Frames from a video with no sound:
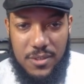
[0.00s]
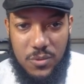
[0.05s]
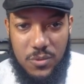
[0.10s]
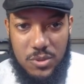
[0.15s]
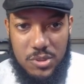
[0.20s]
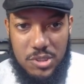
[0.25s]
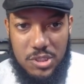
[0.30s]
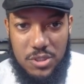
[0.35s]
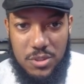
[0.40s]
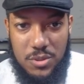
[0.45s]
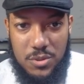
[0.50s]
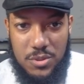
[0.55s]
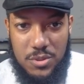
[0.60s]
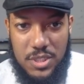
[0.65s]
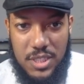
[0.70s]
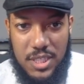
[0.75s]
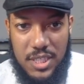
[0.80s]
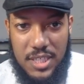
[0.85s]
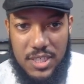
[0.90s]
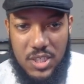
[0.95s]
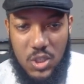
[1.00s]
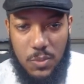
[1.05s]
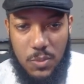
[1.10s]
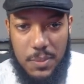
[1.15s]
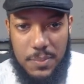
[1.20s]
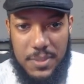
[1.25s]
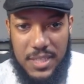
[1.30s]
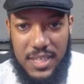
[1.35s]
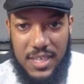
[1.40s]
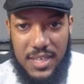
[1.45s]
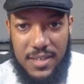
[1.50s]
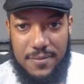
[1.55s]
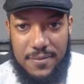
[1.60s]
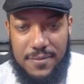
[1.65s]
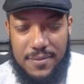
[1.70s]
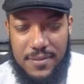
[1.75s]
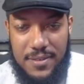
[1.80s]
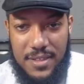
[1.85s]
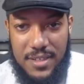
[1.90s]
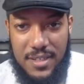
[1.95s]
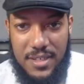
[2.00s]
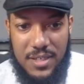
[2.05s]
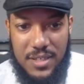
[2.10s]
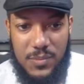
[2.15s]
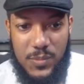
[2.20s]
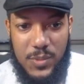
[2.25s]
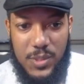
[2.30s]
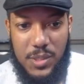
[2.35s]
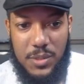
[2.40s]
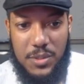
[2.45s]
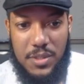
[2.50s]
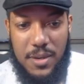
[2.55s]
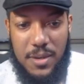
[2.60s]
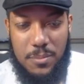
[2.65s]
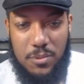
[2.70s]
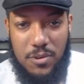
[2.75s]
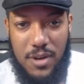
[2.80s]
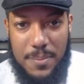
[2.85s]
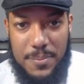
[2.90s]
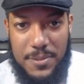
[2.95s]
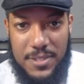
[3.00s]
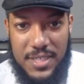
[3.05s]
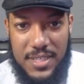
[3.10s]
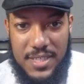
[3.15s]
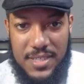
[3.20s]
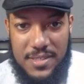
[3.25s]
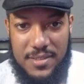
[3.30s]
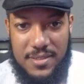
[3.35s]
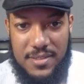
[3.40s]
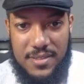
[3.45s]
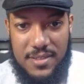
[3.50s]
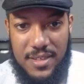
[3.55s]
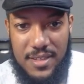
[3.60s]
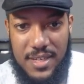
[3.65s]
We'll choose Adobe PDF. We'll go to our properties,